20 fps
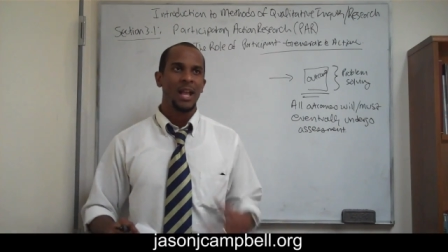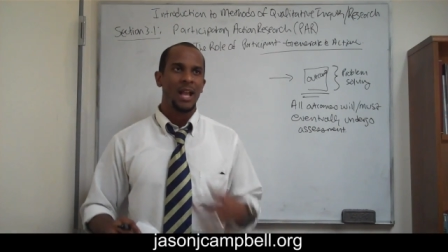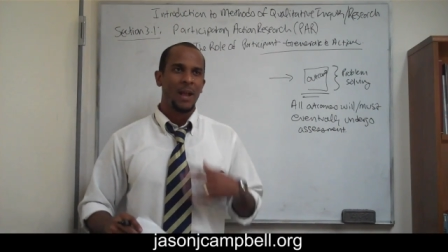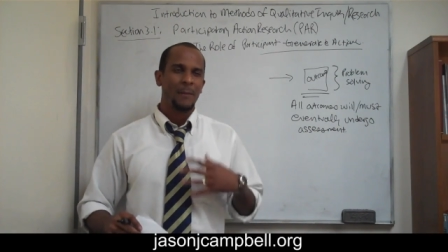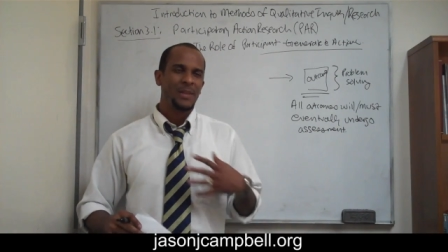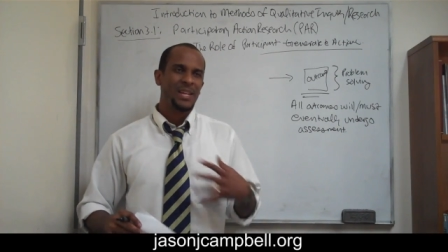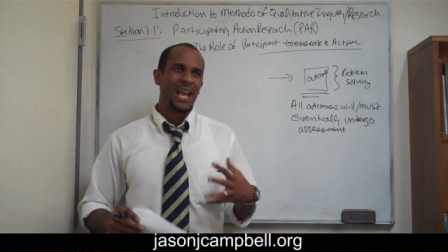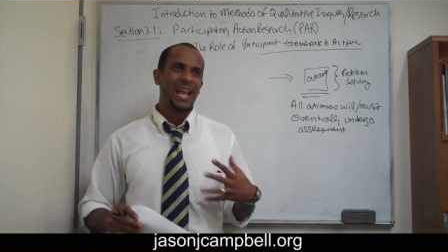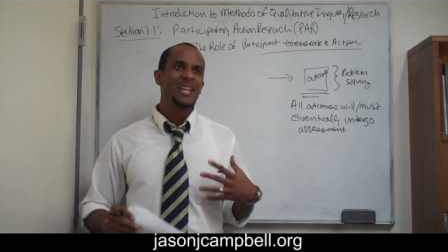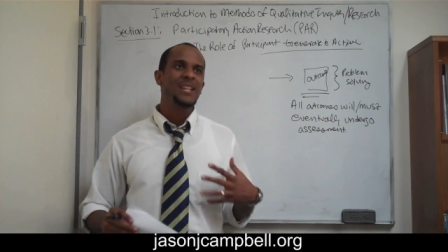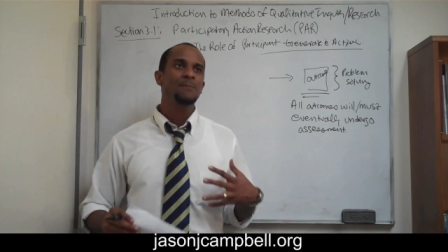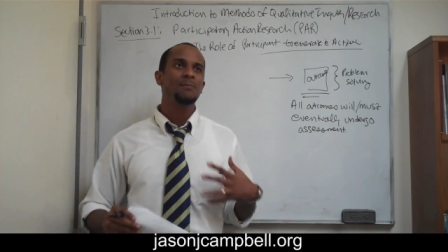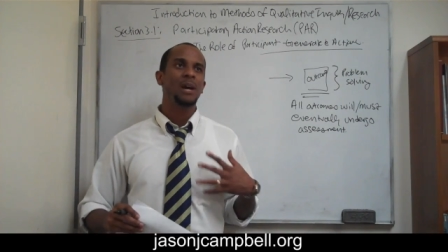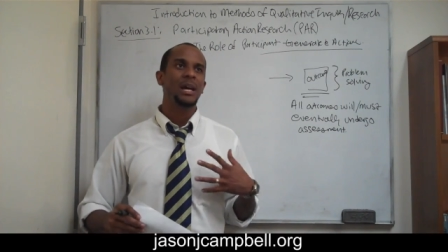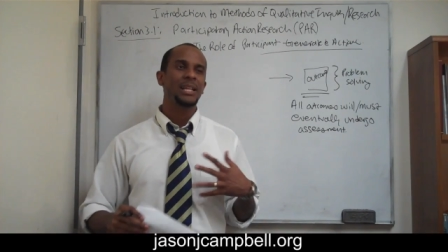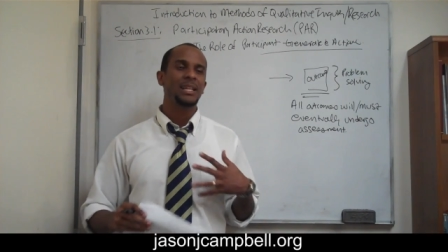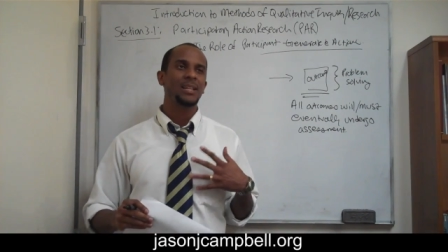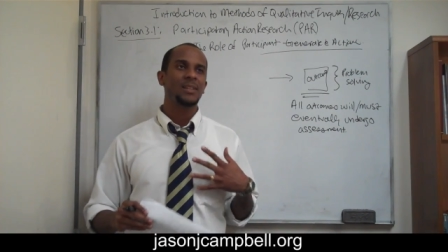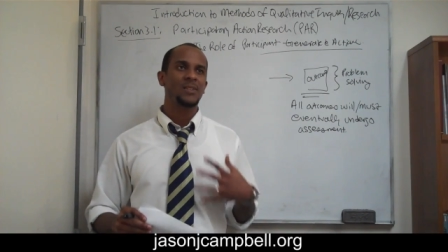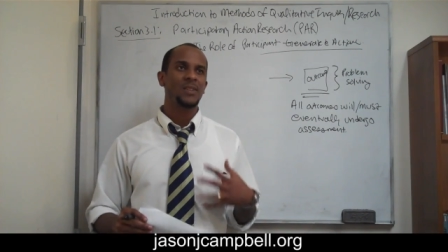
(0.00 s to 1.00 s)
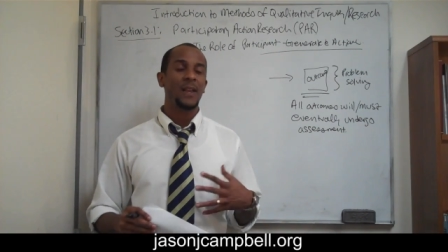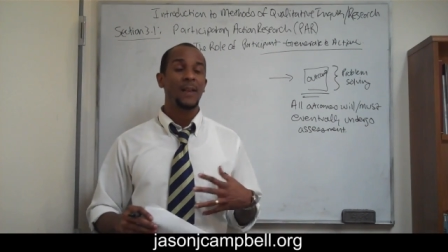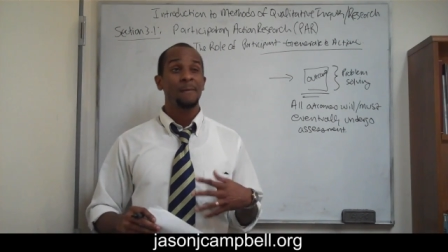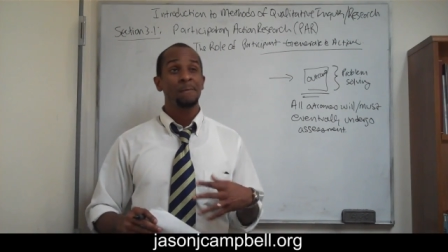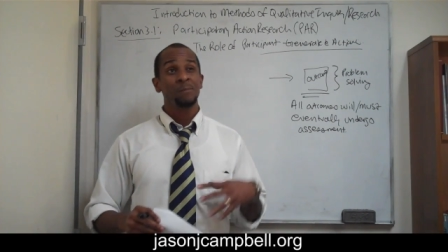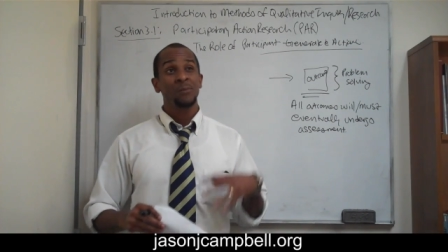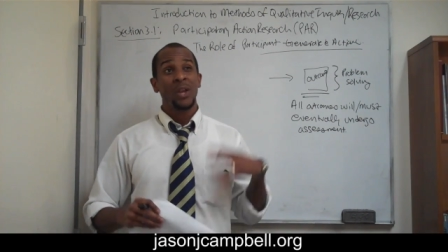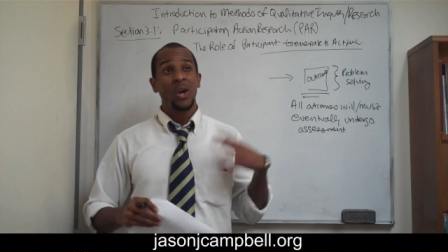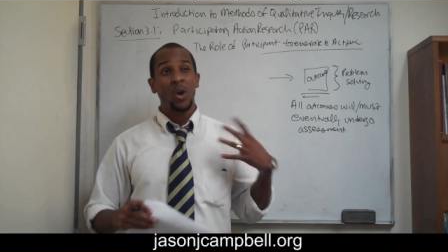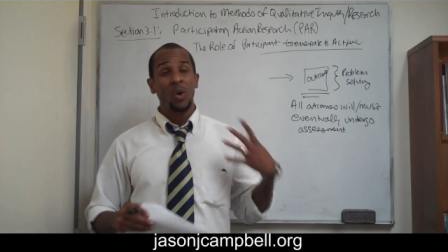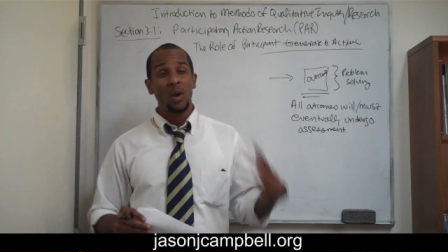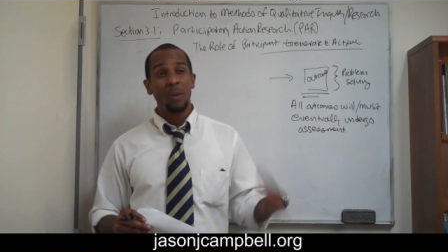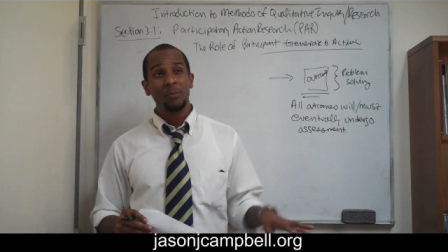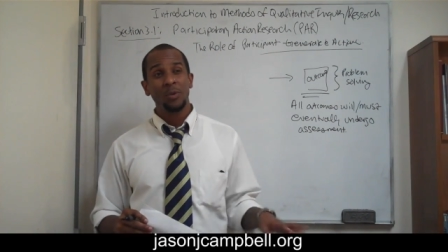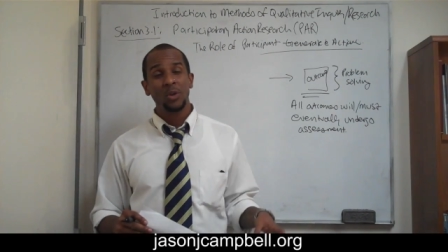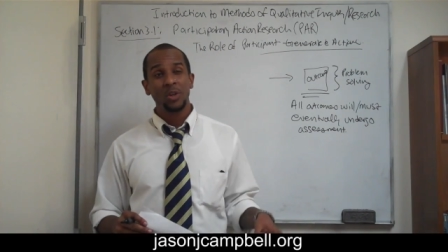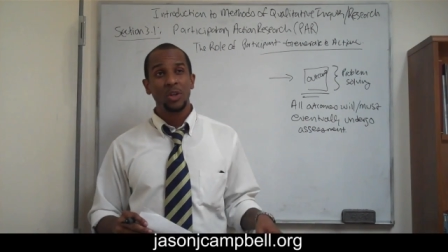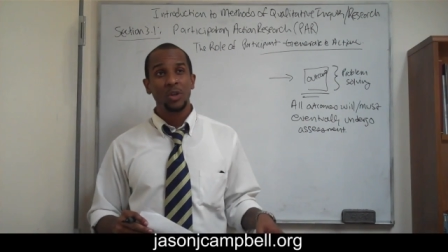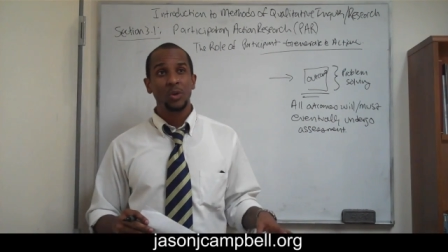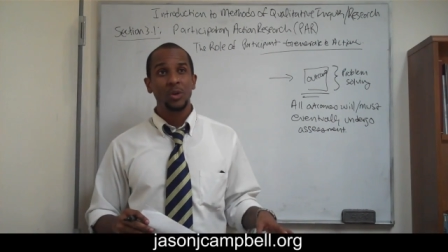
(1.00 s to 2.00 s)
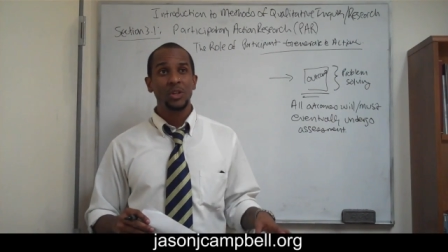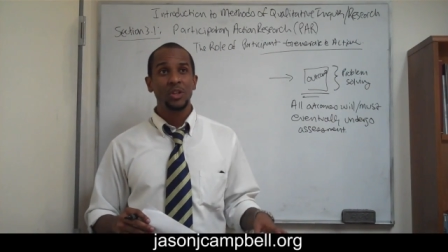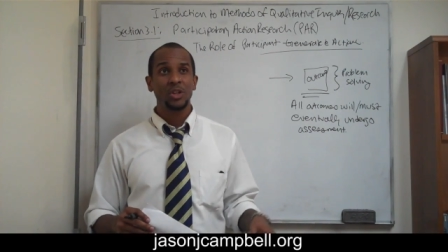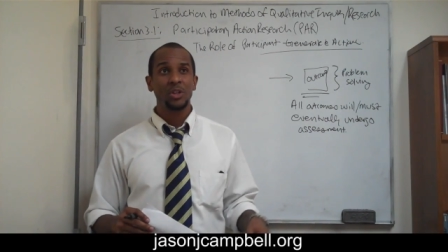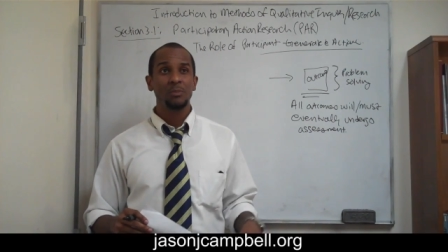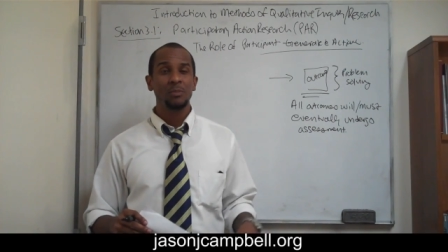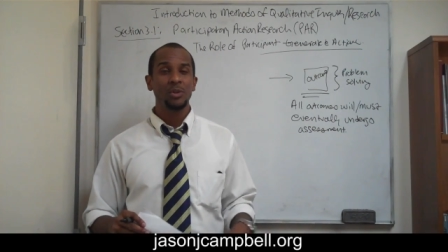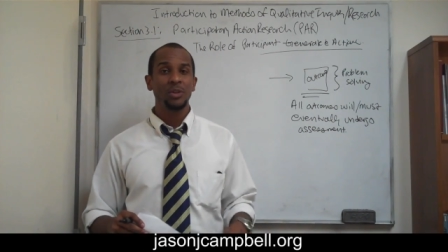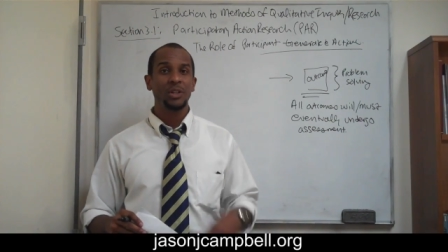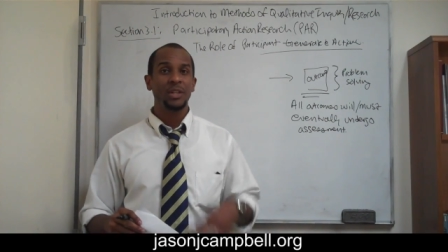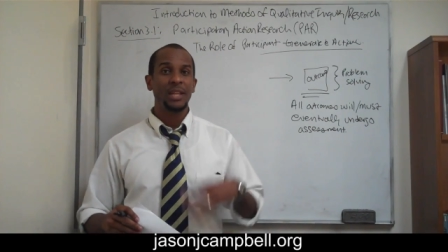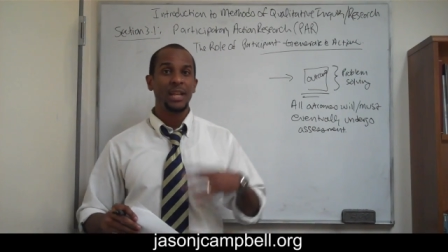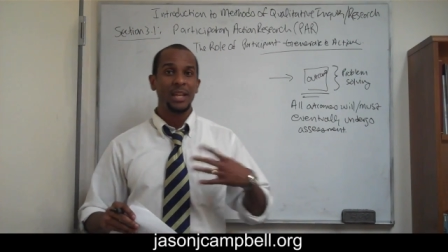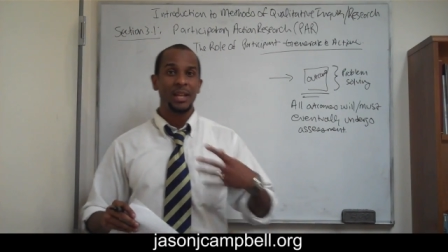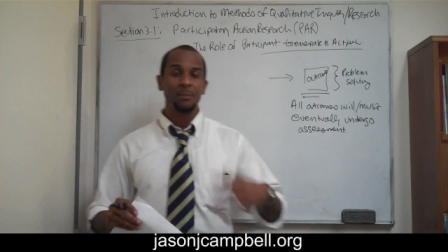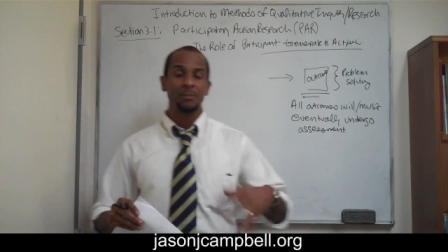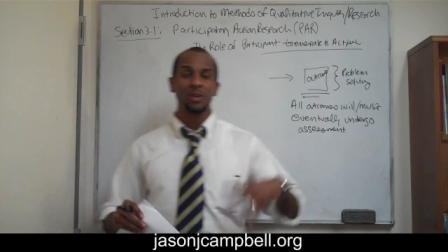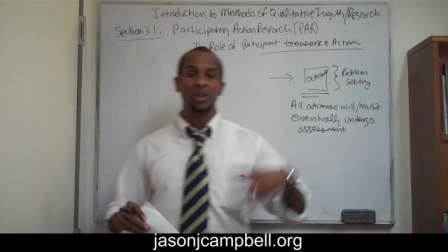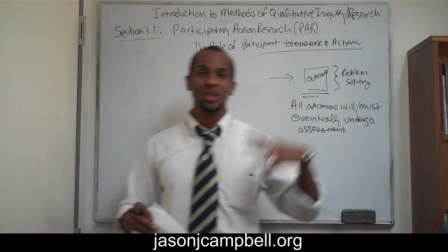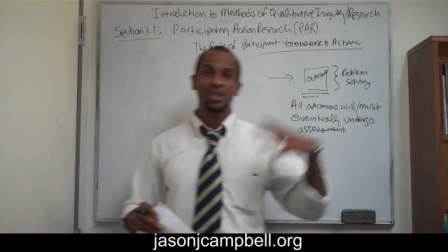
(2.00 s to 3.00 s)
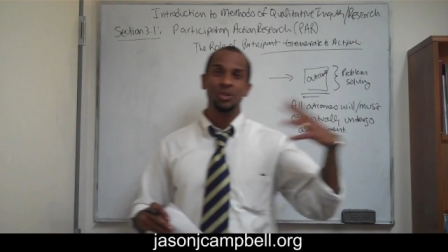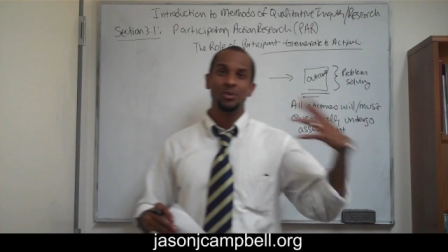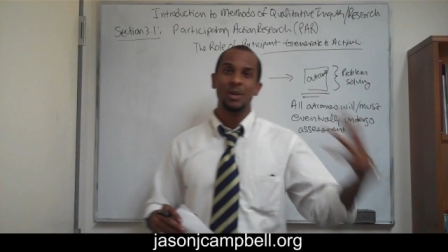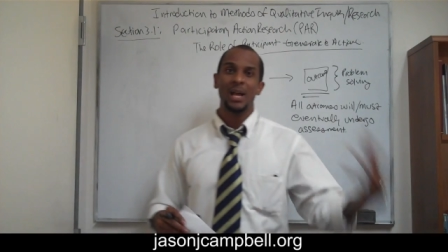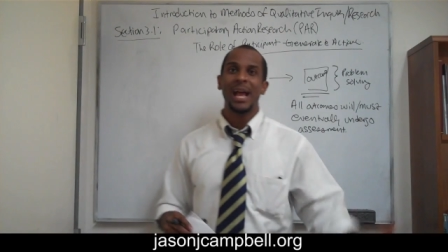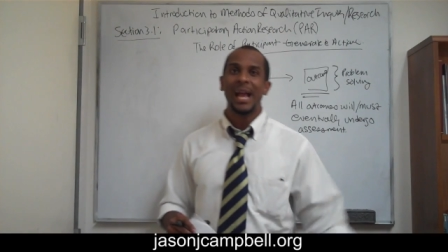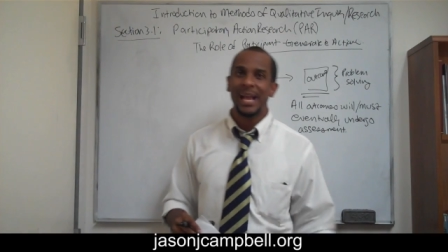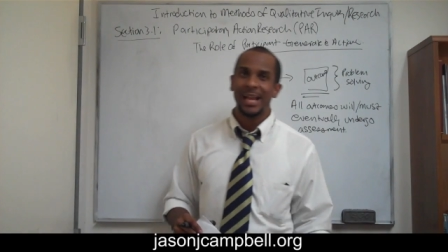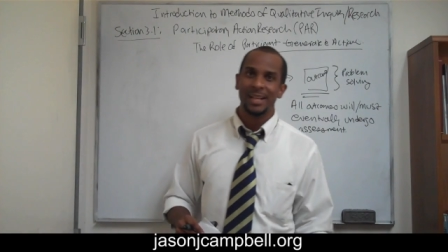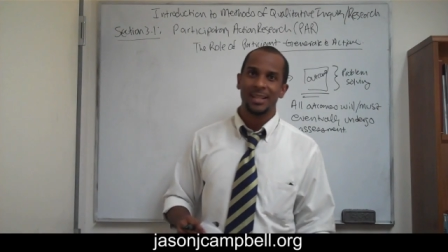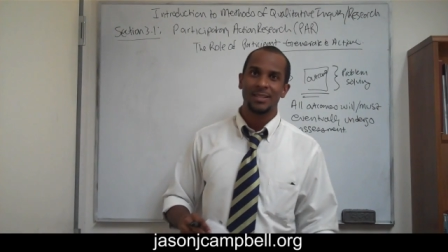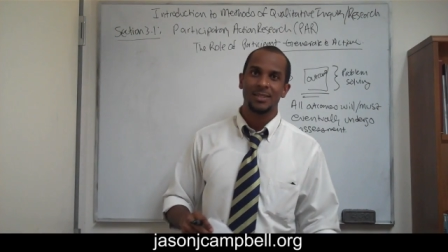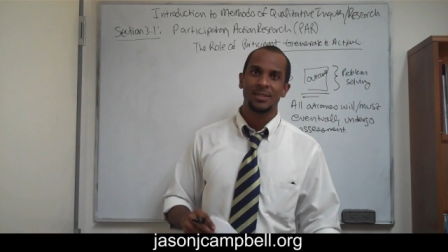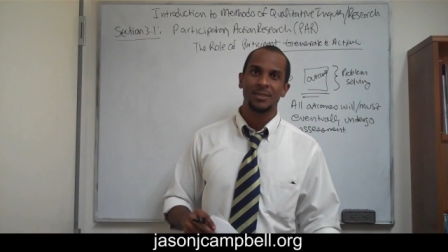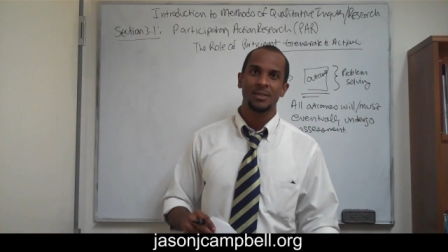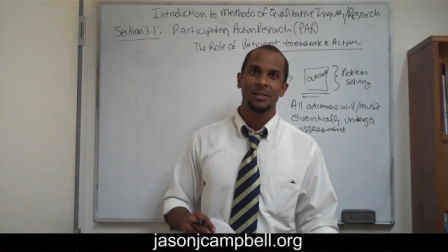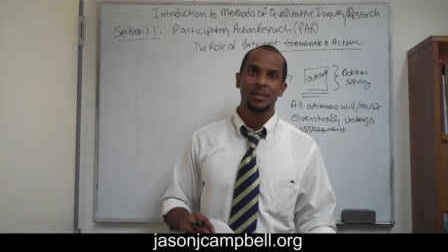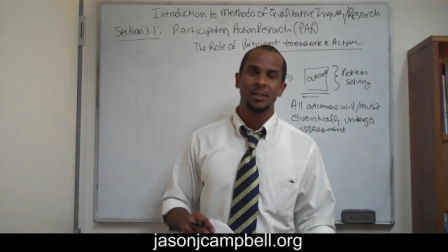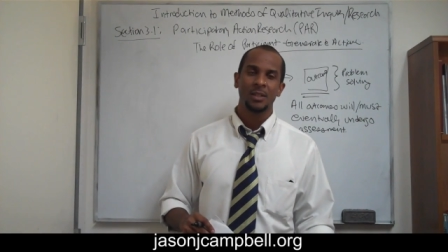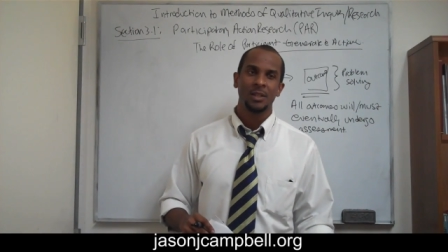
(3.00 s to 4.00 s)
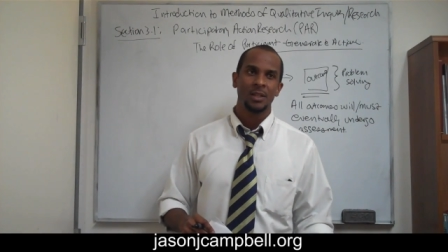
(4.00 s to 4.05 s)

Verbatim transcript: I mean, anybody can say, oh, I'm going to go into community and I'm going to do X.